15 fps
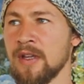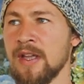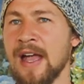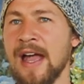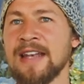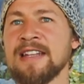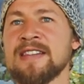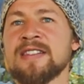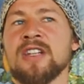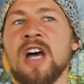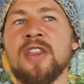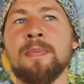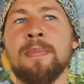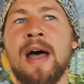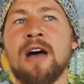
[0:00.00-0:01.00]
And it's
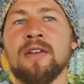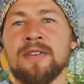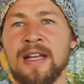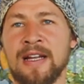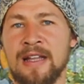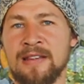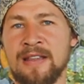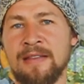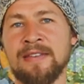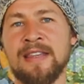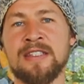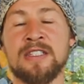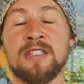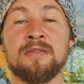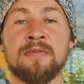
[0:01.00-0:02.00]
not about, like, and
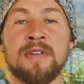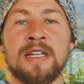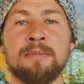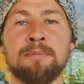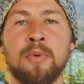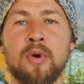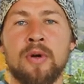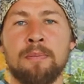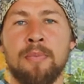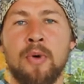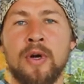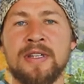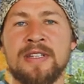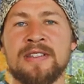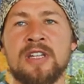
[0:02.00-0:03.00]
this is a really important
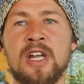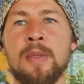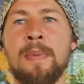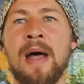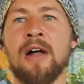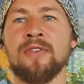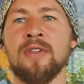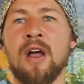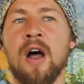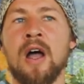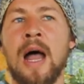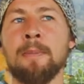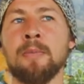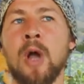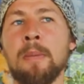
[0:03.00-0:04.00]
point, it's not about,
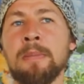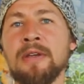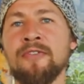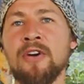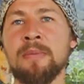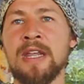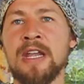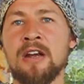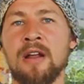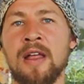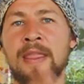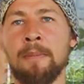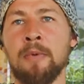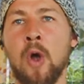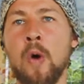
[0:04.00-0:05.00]
I'm coming from here
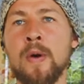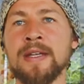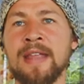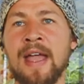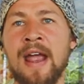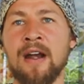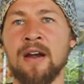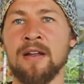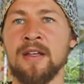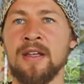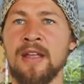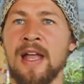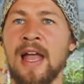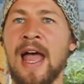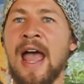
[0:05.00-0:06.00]
and I'm going there.
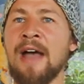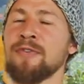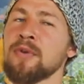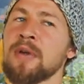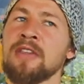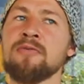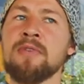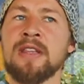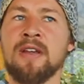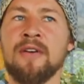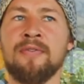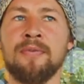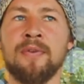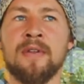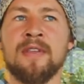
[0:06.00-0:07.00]
I have to get rid
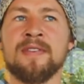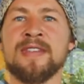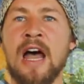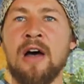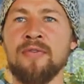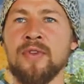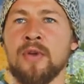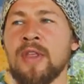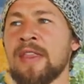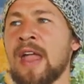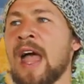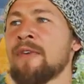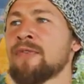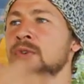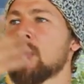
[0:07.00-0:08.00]
of South Node and I
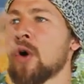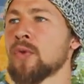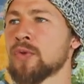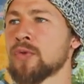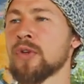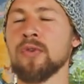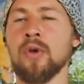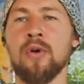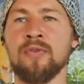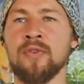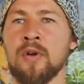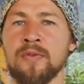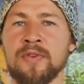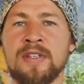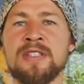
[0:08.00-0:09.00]
have to go to the North
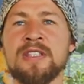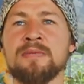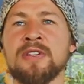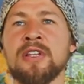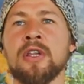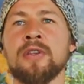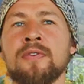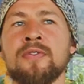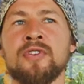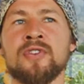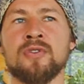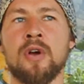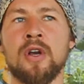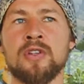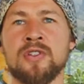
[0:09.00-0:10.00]
Node. This is what a lot
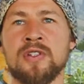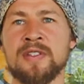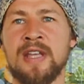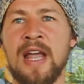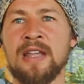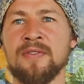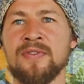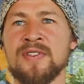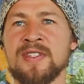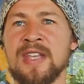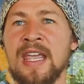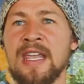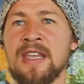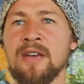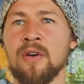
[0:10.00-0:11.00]
astrologers kind of
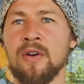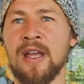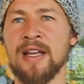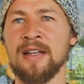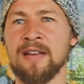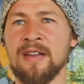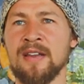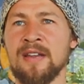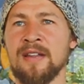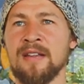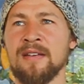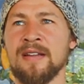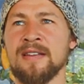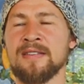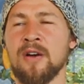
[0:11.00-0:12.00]
say, or like,
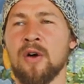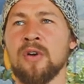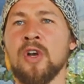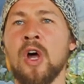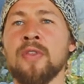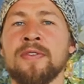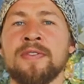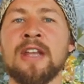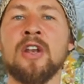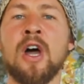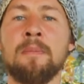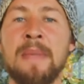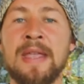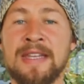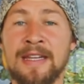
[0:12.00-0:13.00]
they're
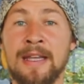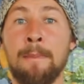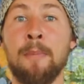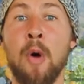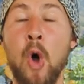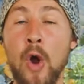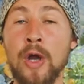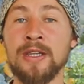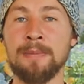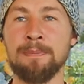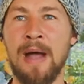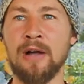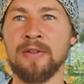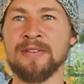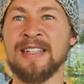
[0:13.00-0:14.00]
not making a point
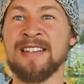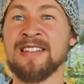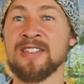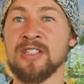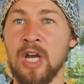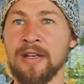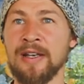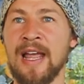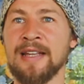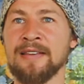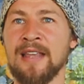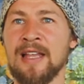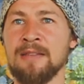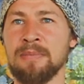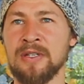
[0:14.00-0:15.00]
about it, that it's not
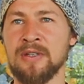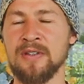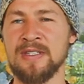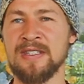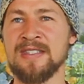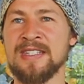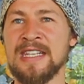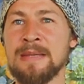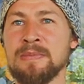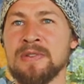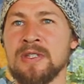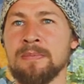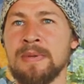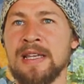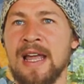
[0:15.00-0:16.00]
like that, because it
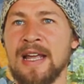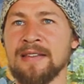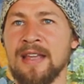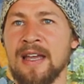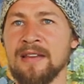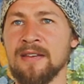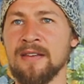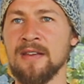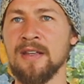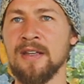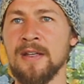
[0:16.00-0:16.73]
seems to be like that.